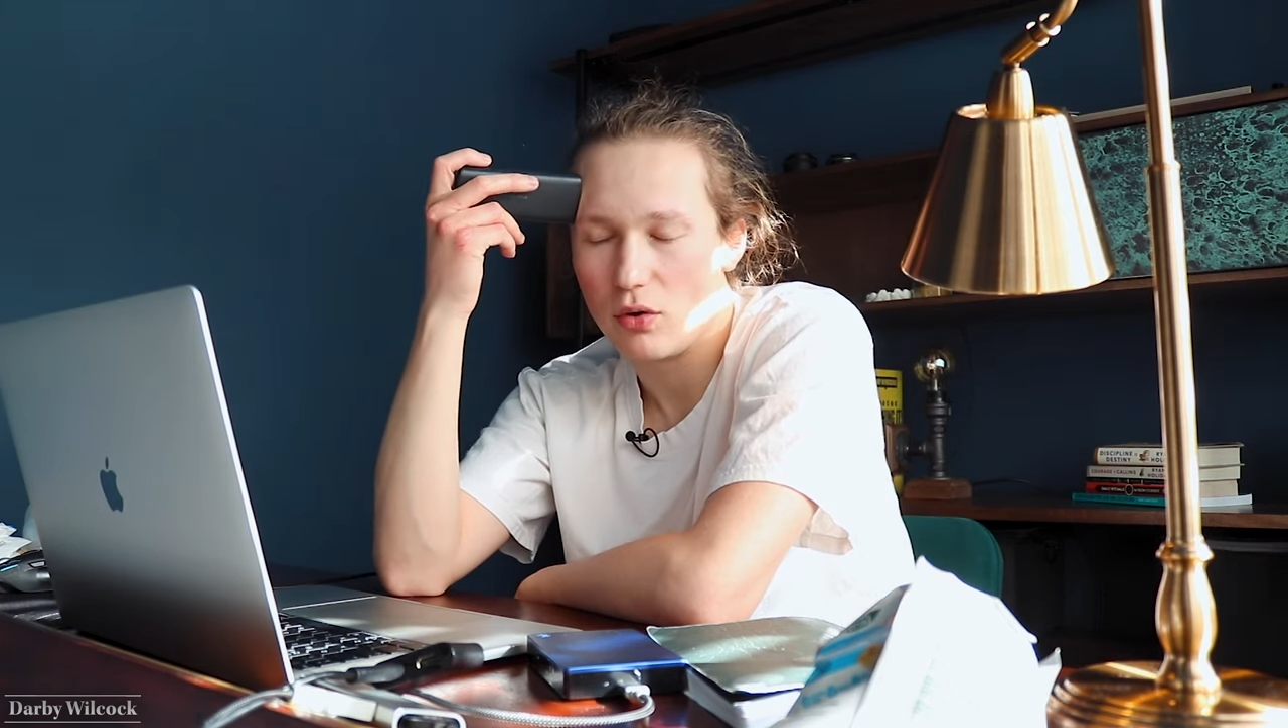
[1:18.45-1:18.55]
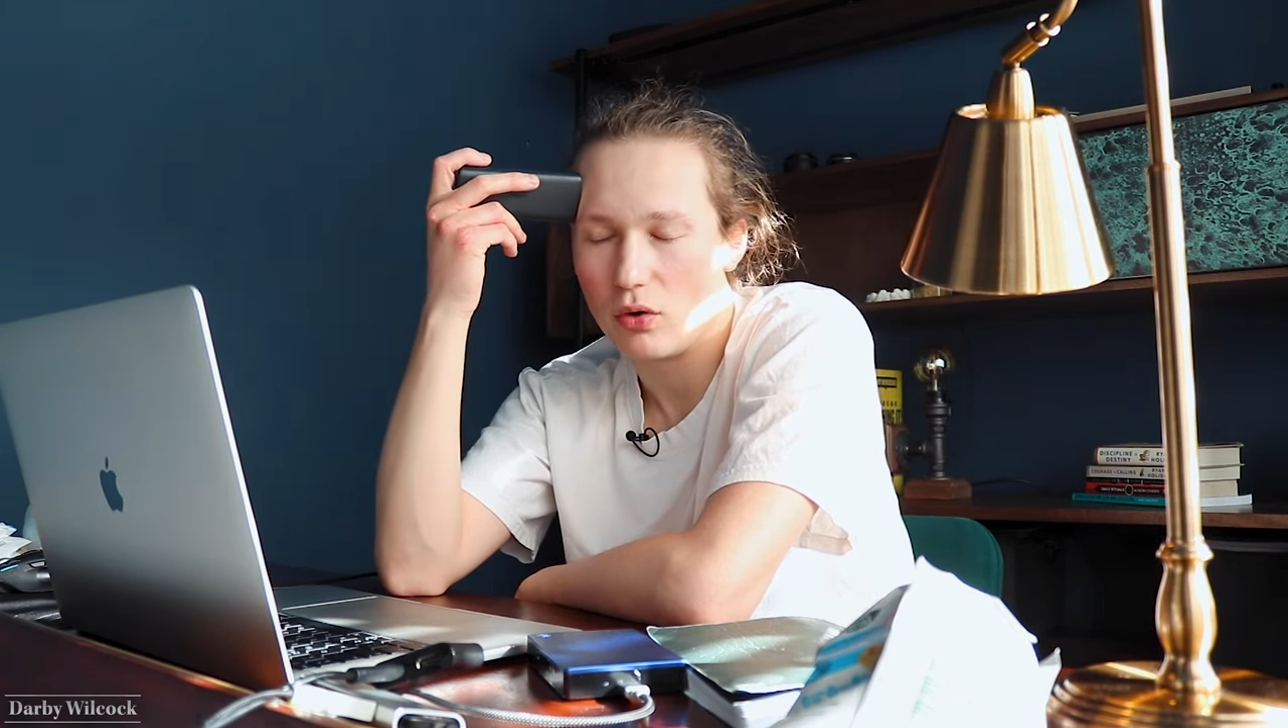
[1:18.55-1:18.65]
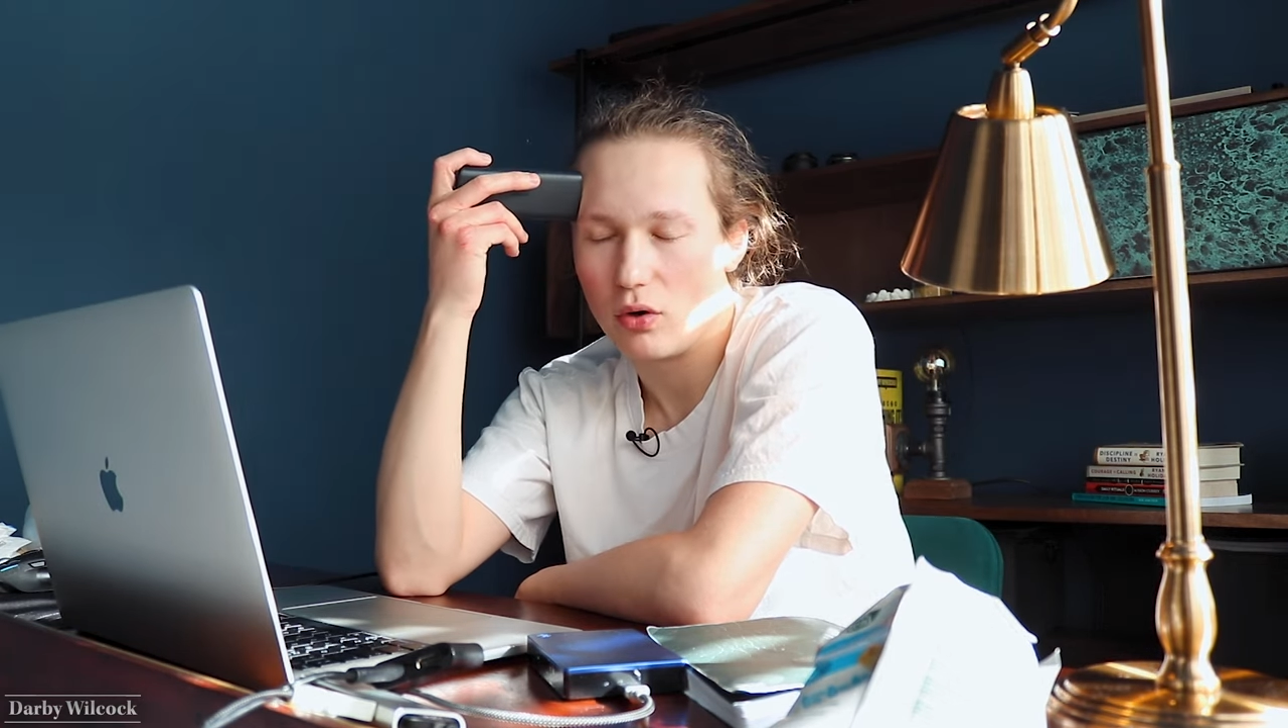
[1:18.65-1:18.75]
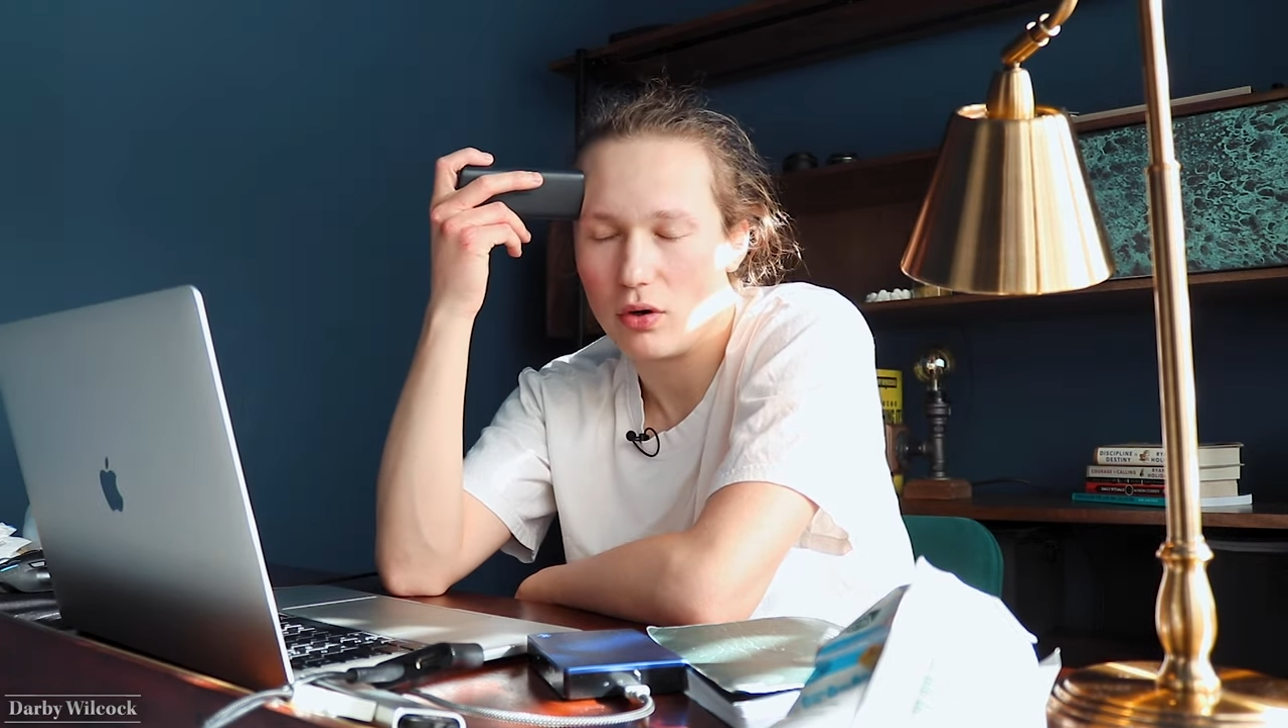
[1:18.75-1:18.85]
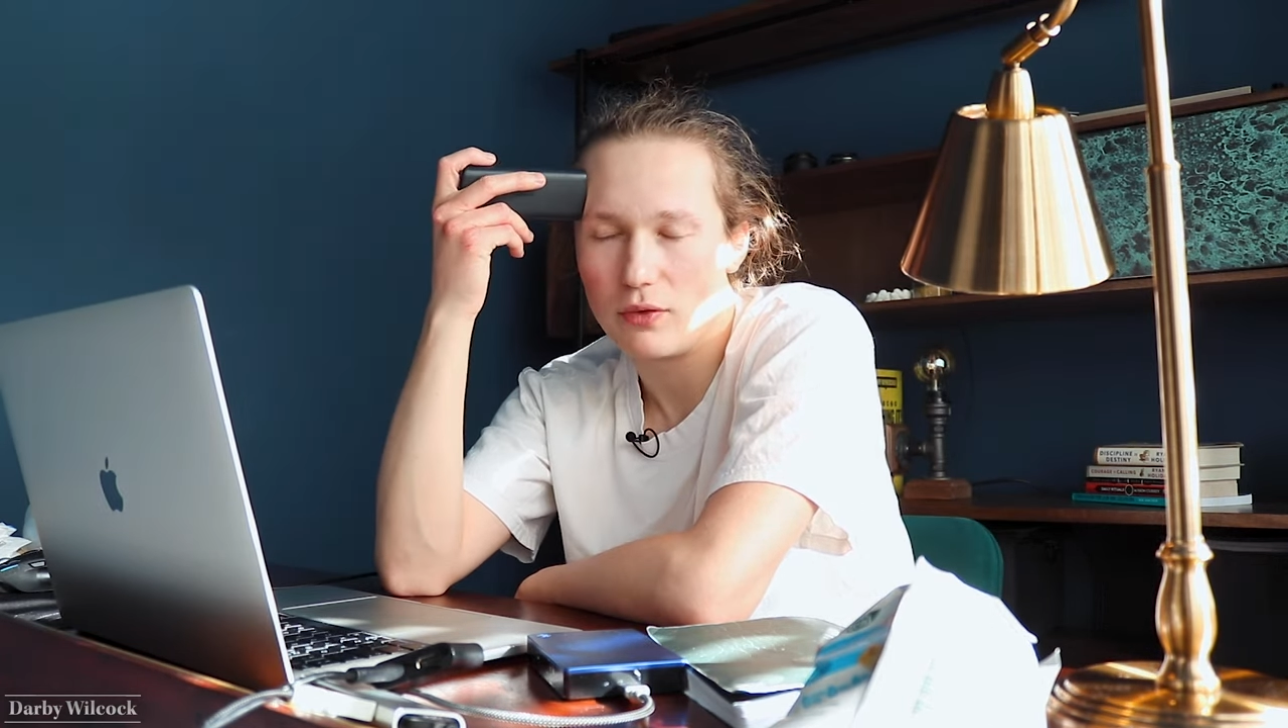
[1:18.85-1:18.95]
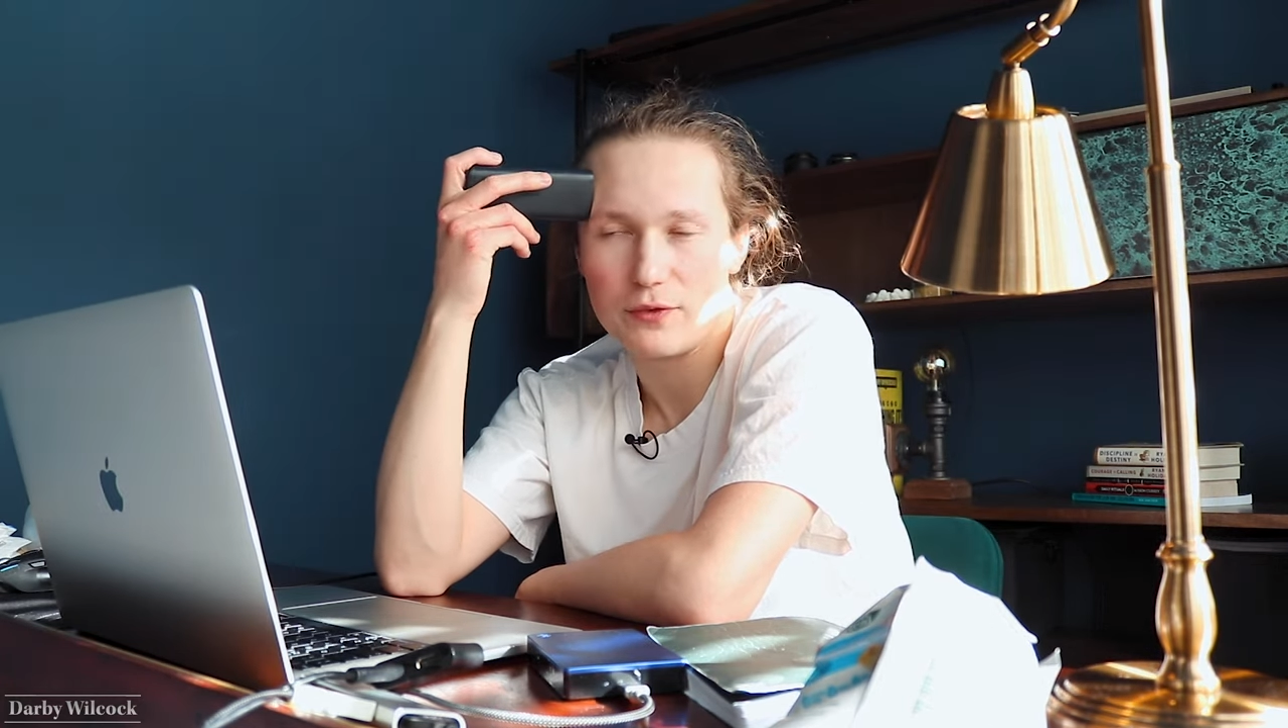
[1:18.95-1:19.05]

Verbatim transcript: or